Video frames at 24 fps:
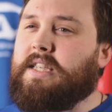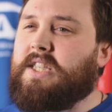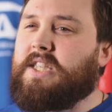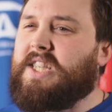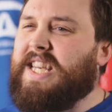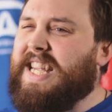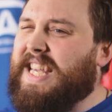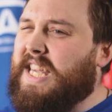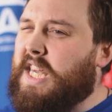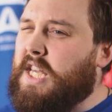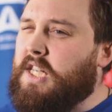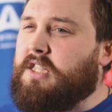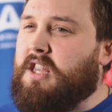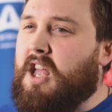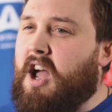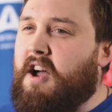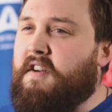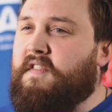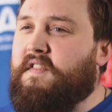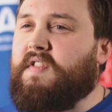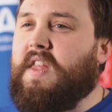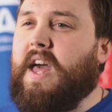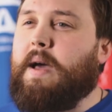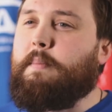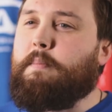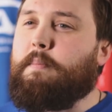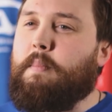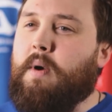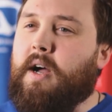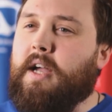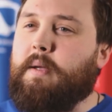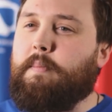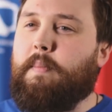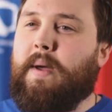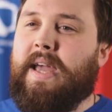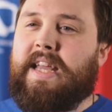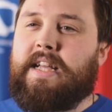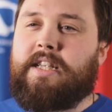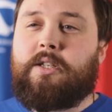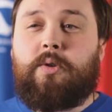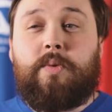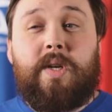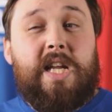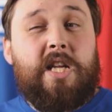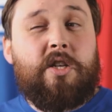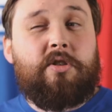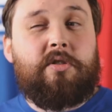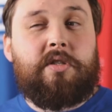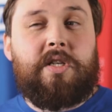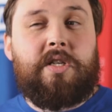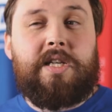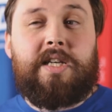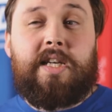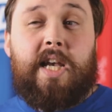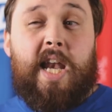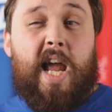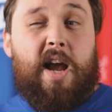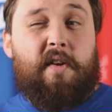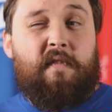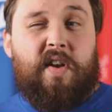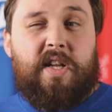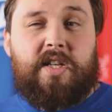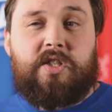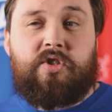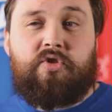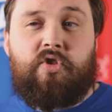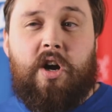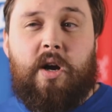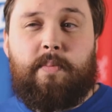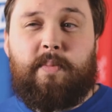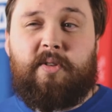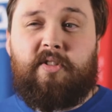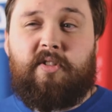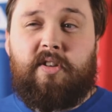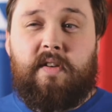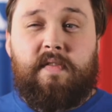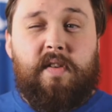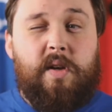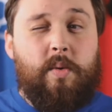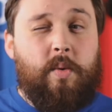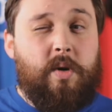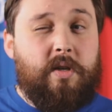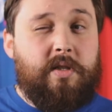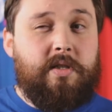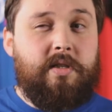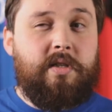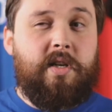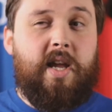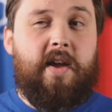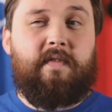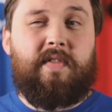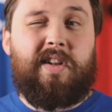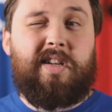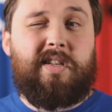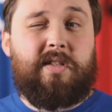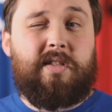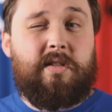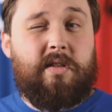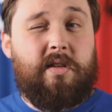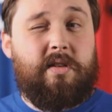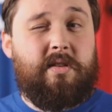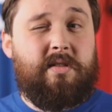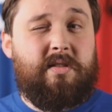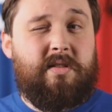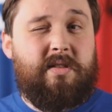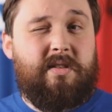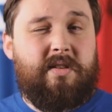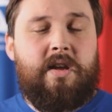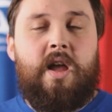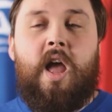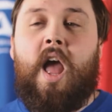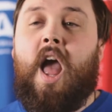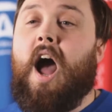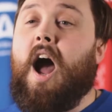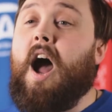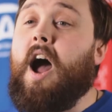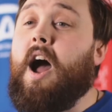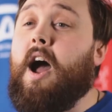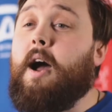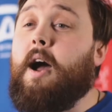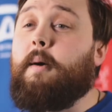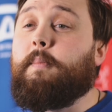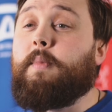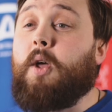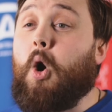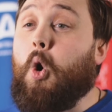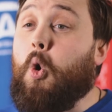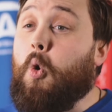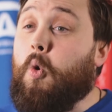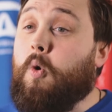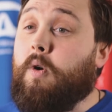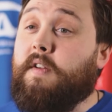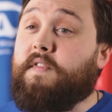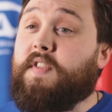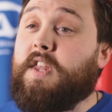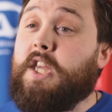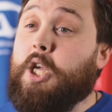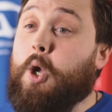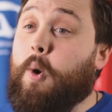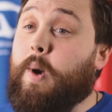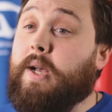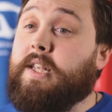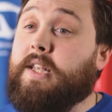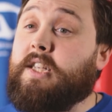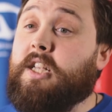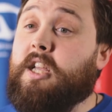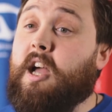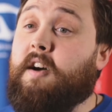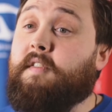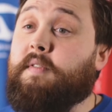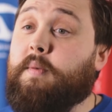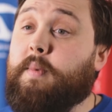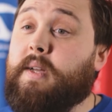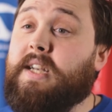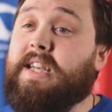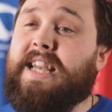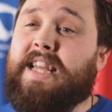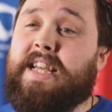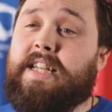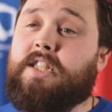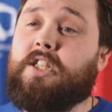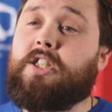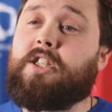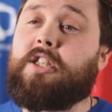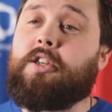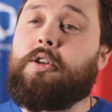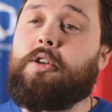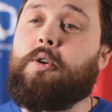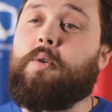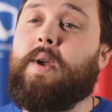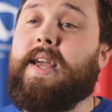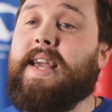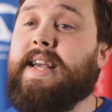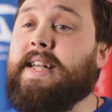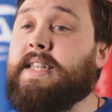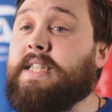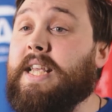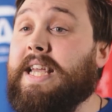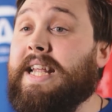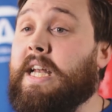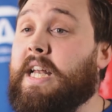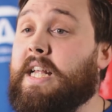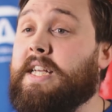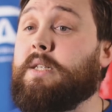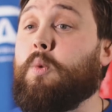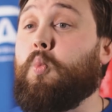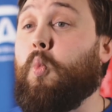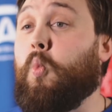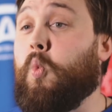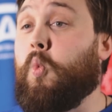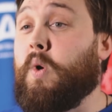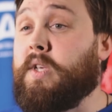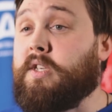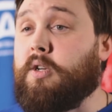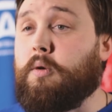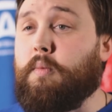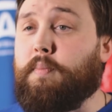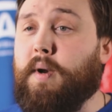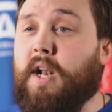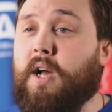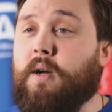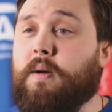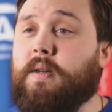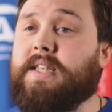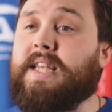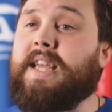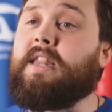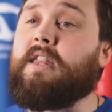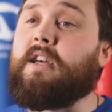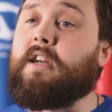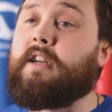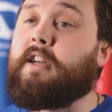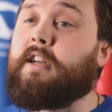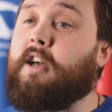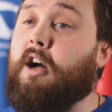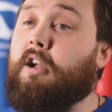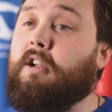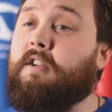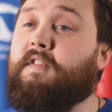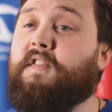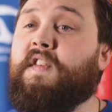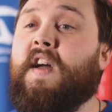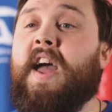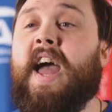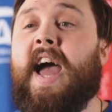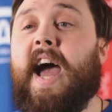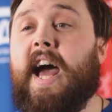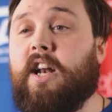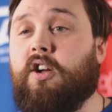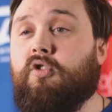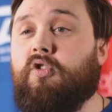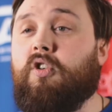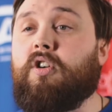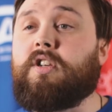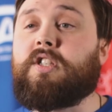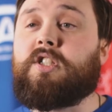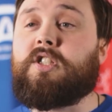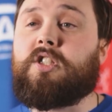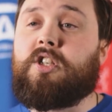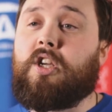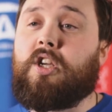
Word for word: Sneaky stuff that might make into an interesting Netflix drama if you're watching Netflix. um, all of the U S government need to do is enlist whistleblowers in the Gulf and across